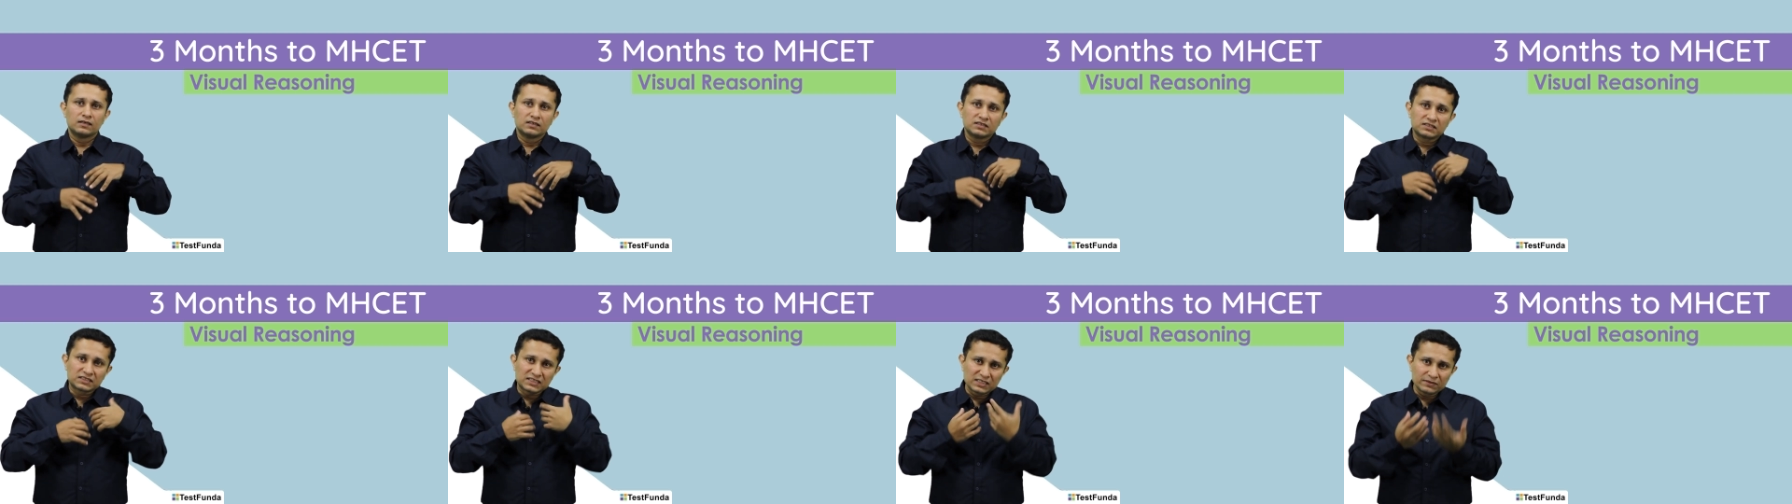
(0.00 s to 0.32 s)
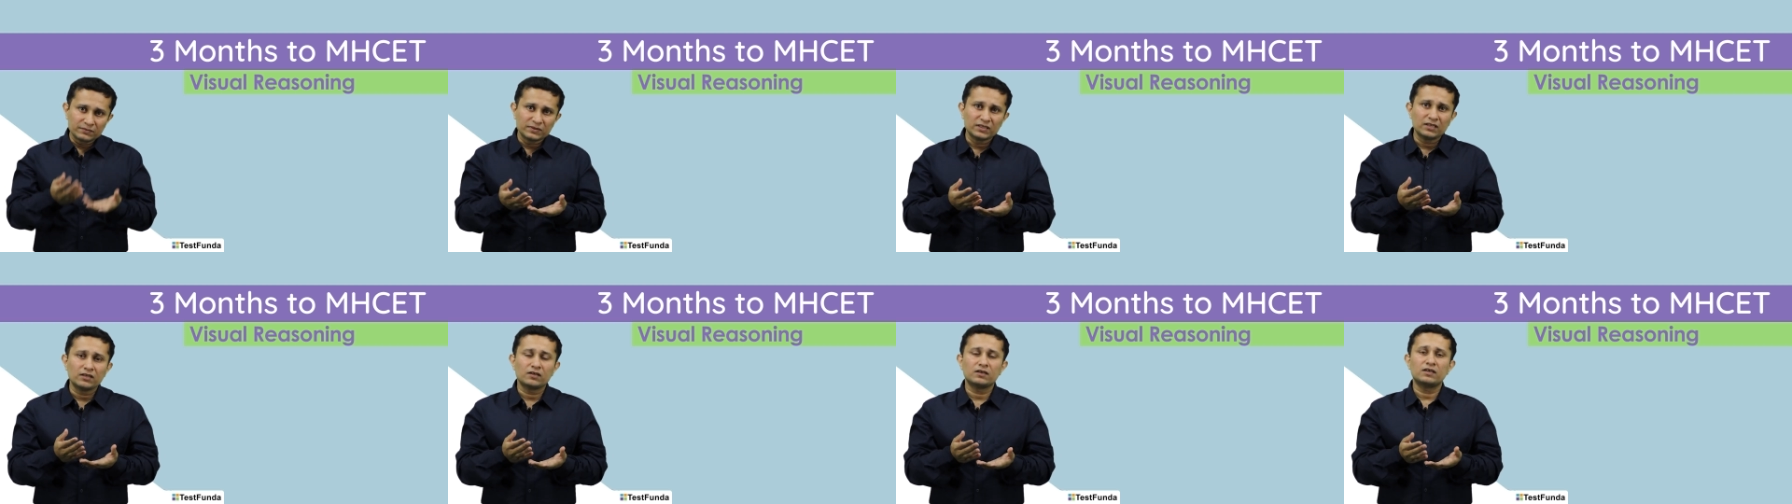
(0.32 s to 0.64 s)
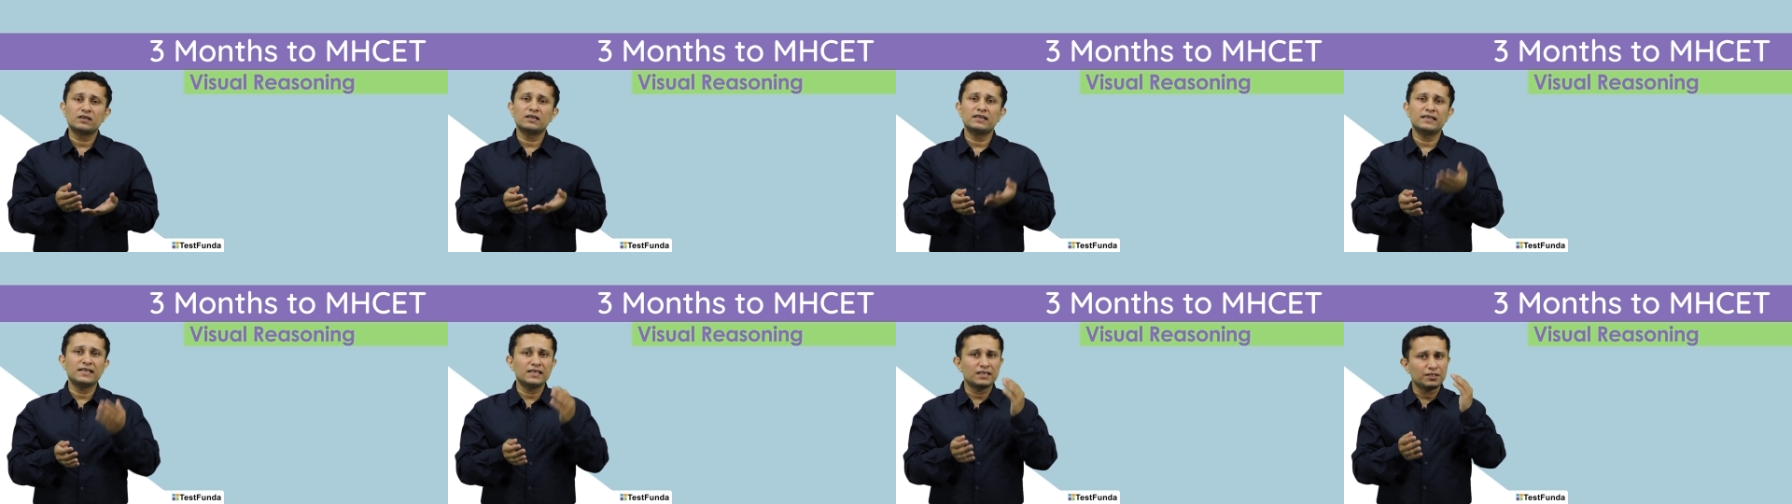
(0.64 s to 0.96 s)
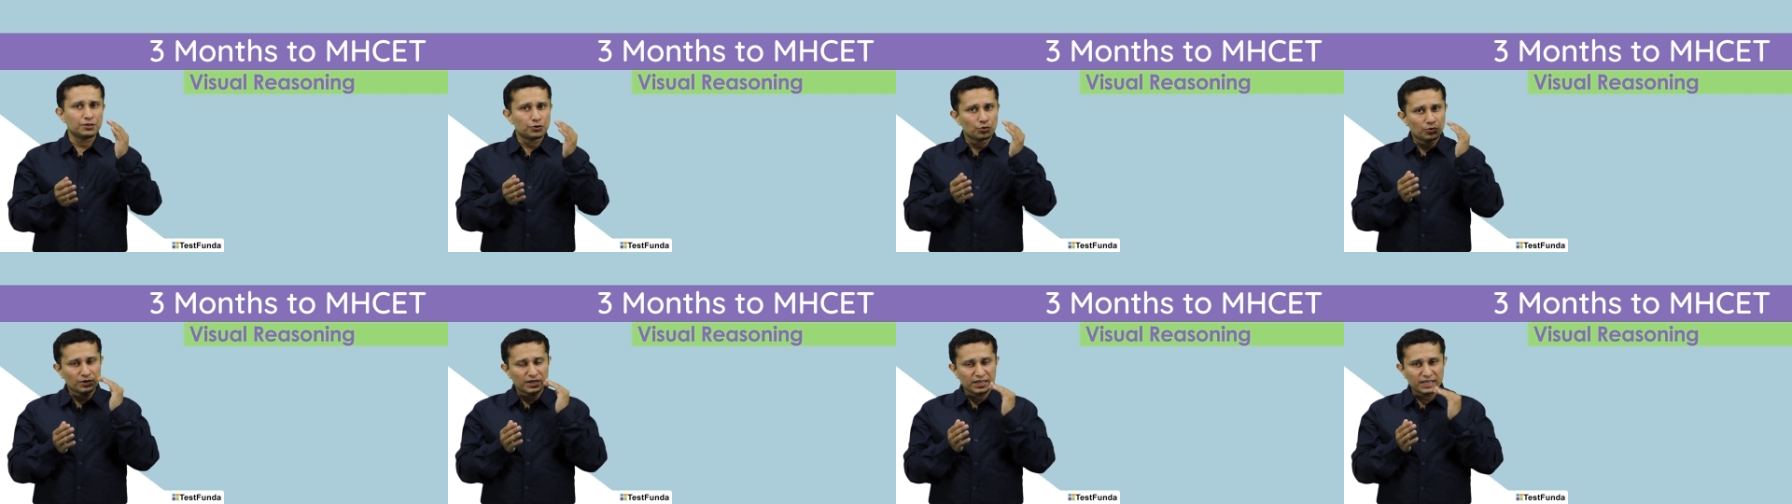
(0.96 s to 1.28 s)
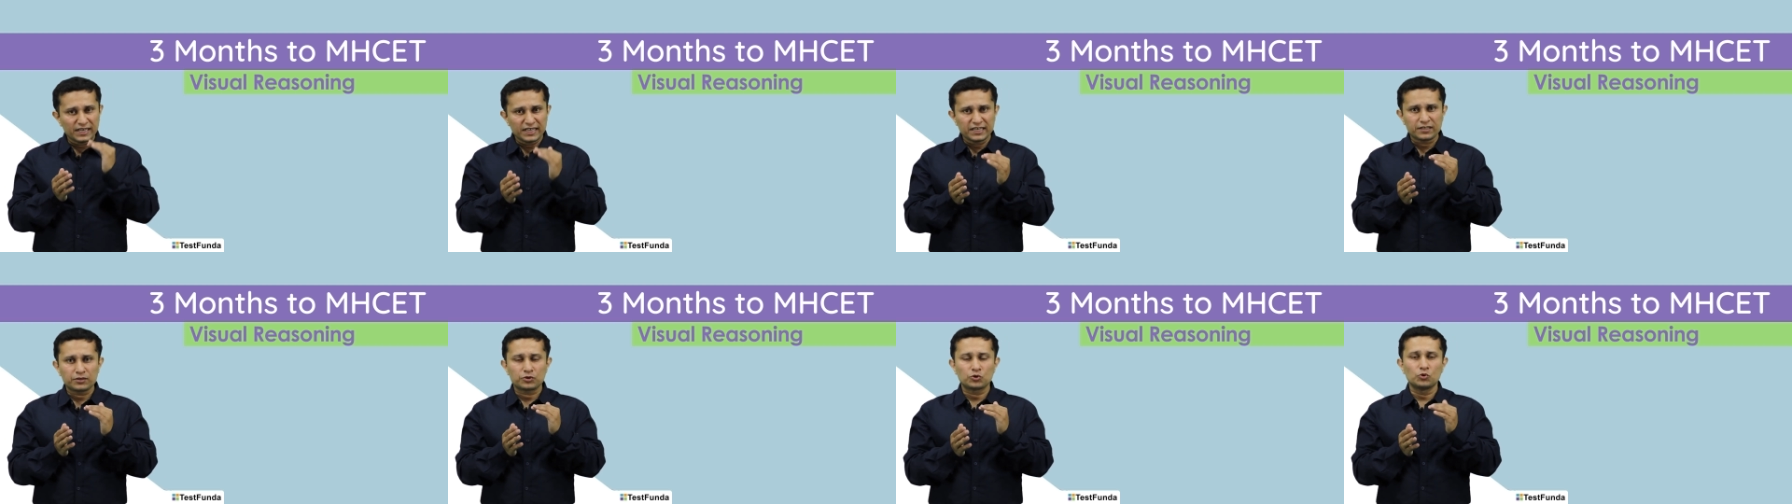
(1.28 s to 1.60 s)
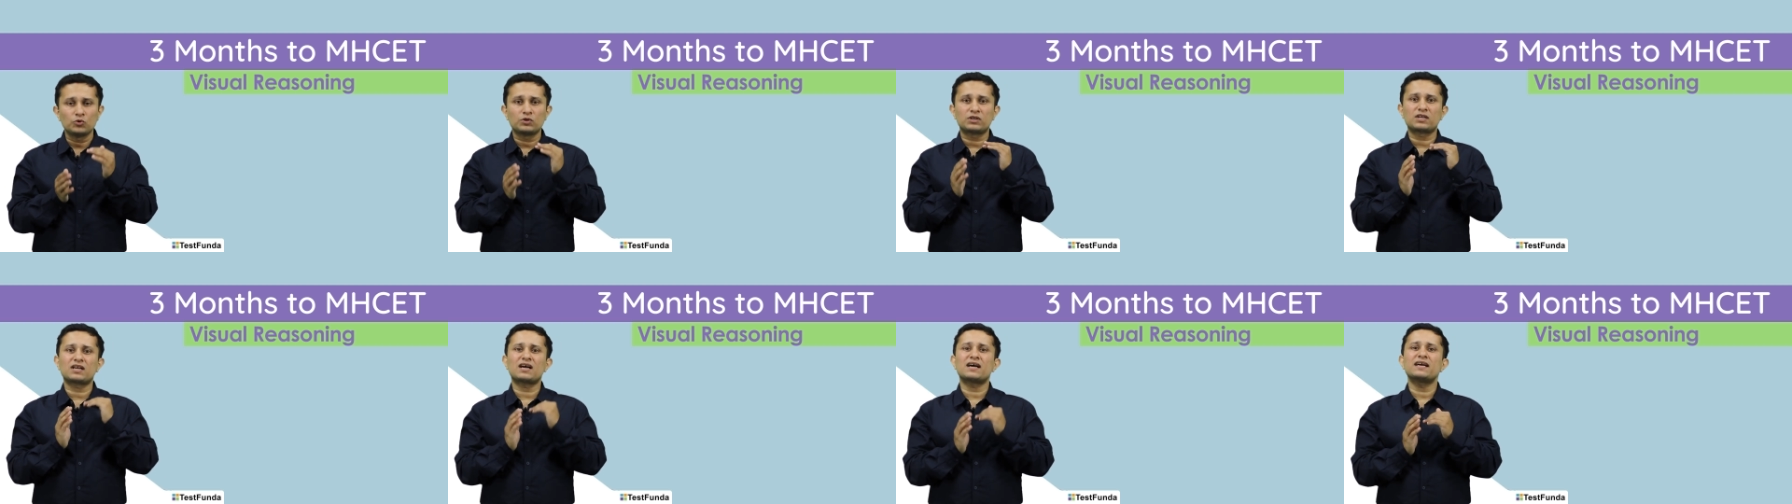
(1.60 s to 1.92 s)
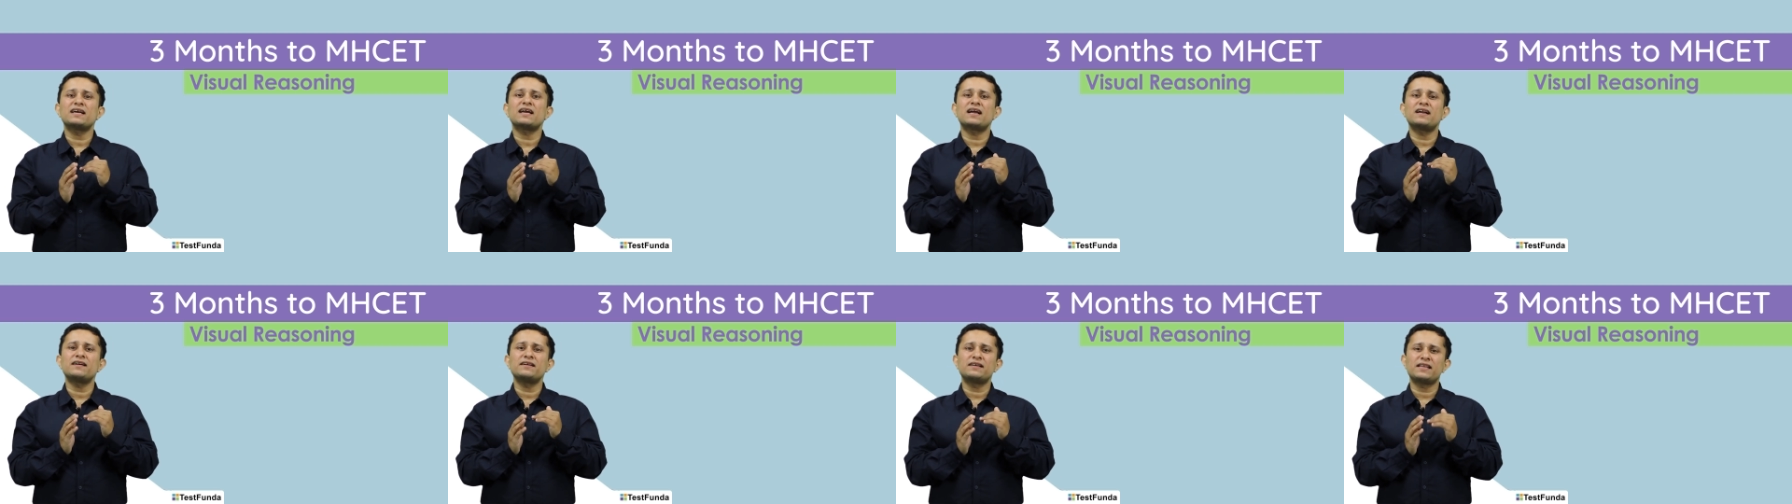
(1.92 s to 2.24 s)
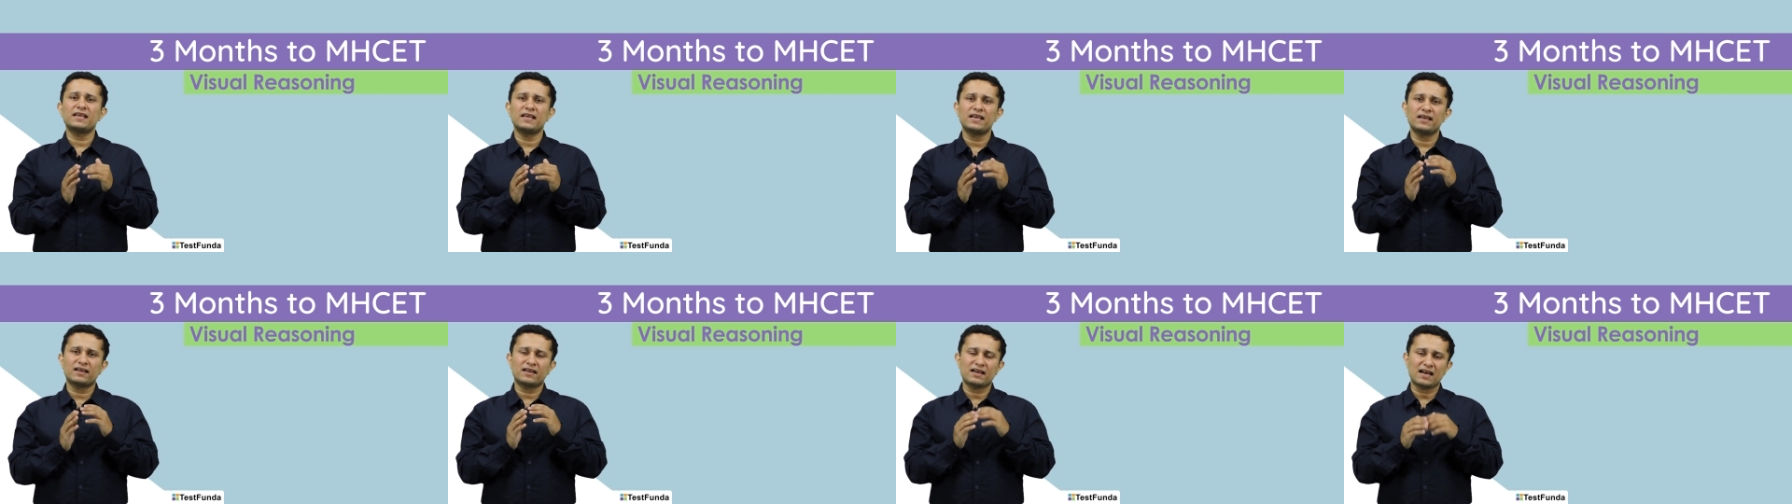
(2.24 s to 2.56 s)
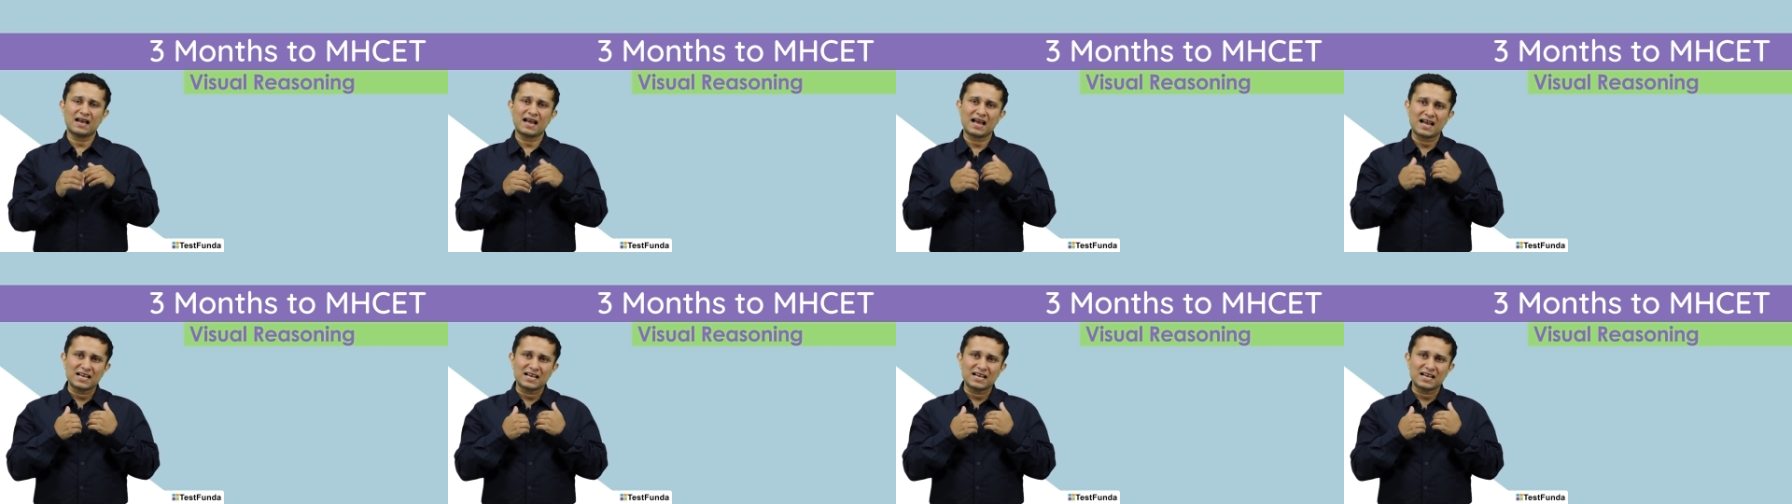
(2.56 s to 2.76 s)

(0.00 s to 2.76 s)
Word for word: Similarly, you need to try and take